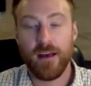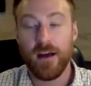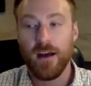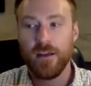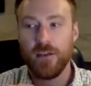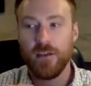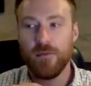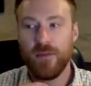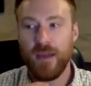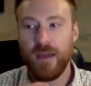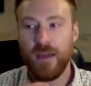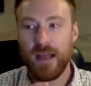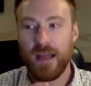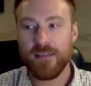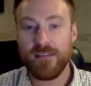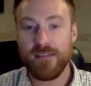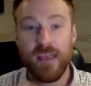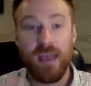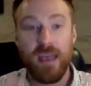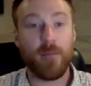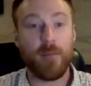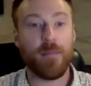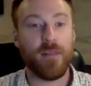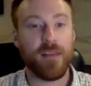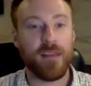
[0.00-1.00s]
You've got
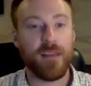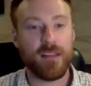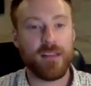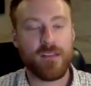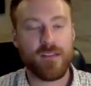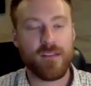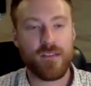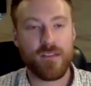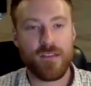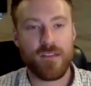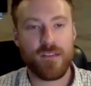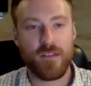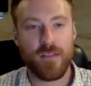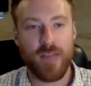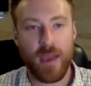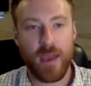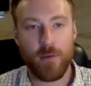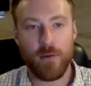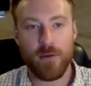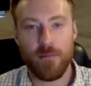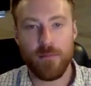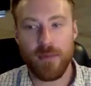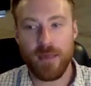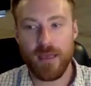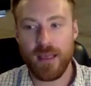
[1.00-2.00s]
templates. So that
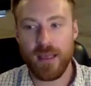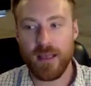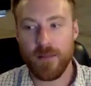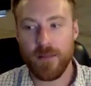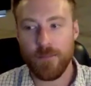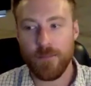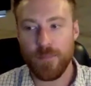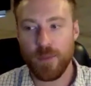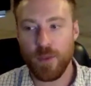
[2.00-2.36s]
would be,